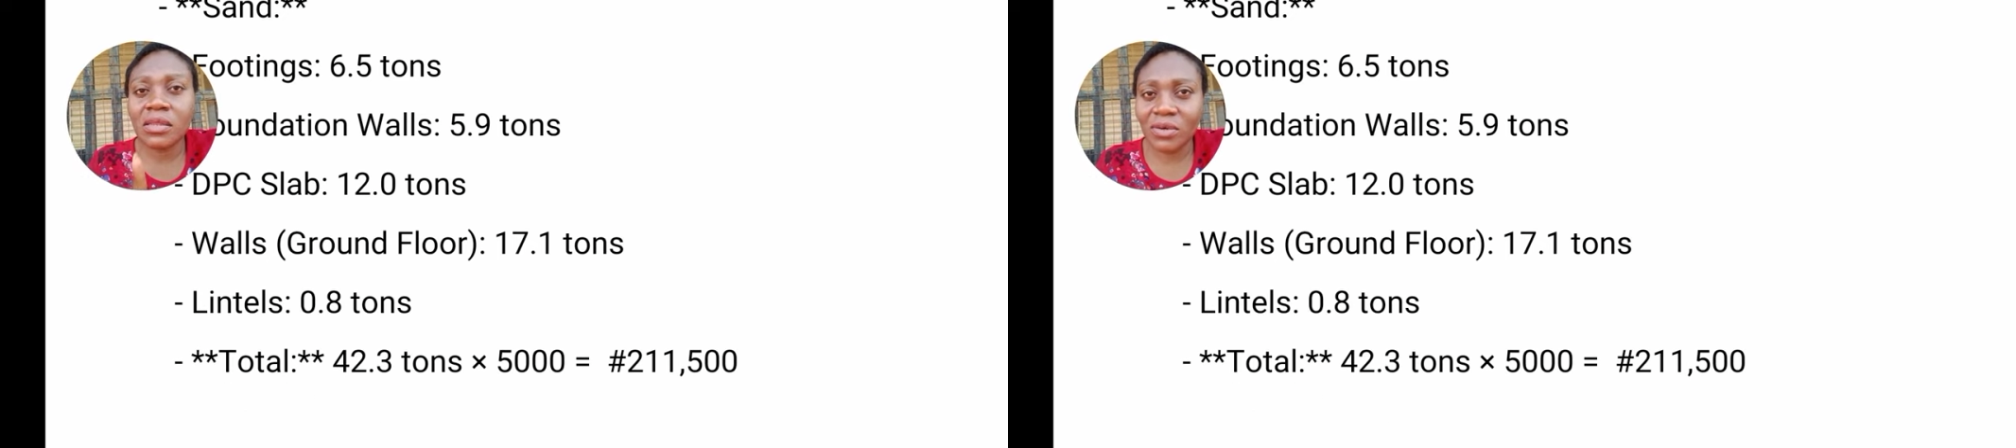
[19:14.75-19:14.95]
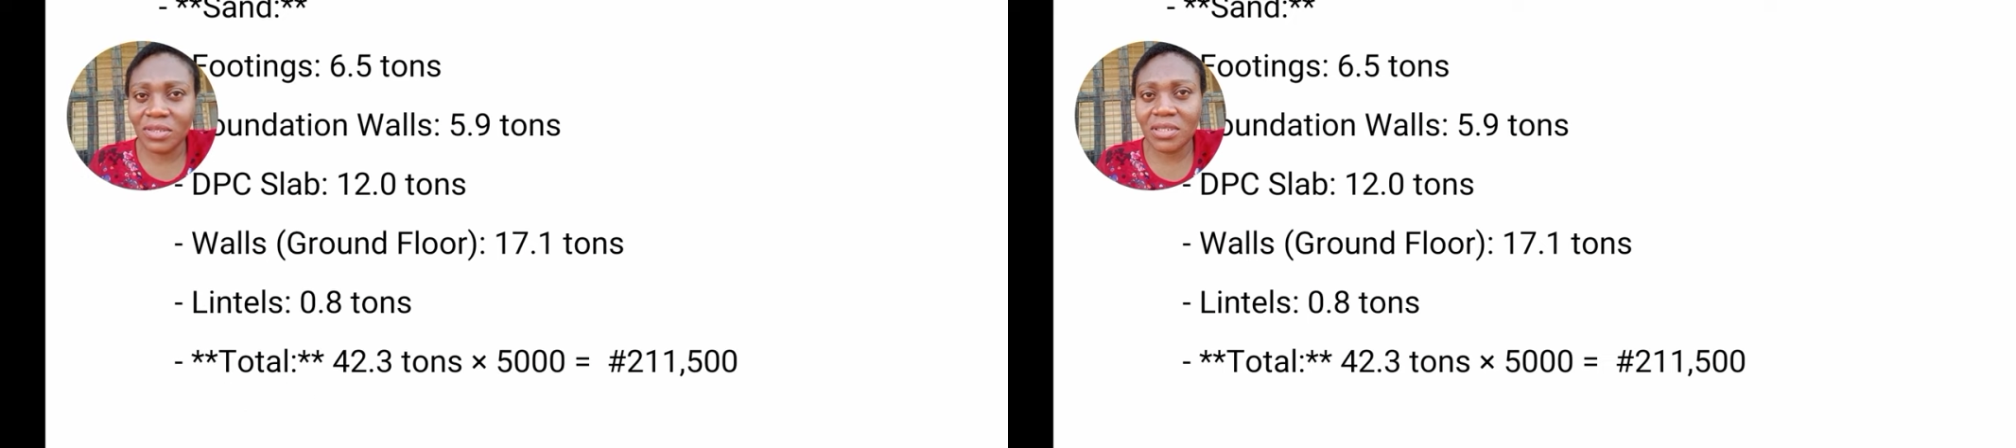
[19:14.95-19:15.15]

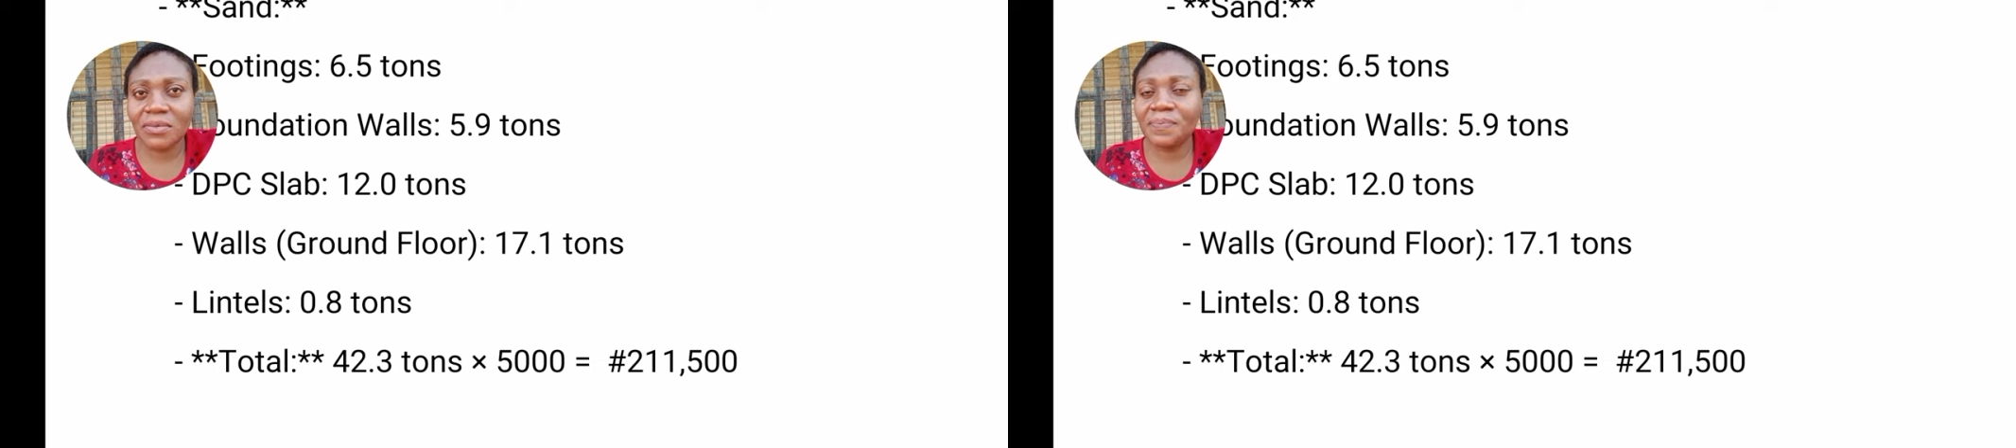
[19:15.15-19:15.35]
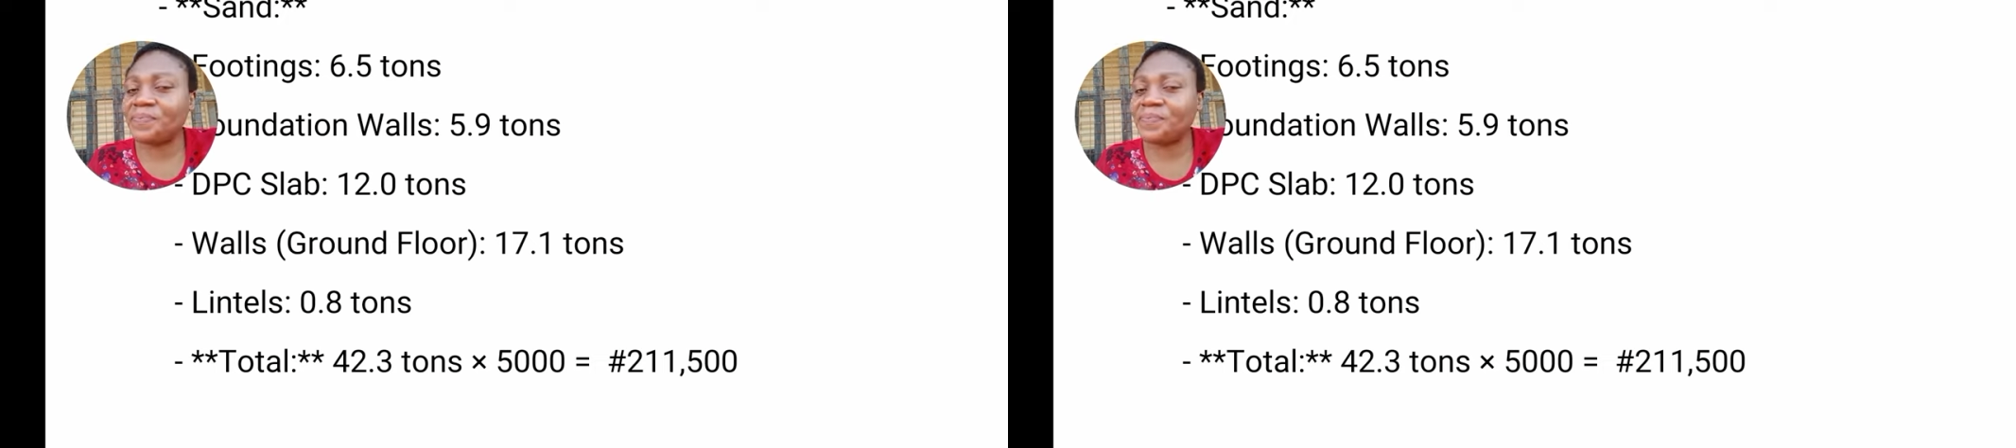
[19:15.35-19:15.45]
tons.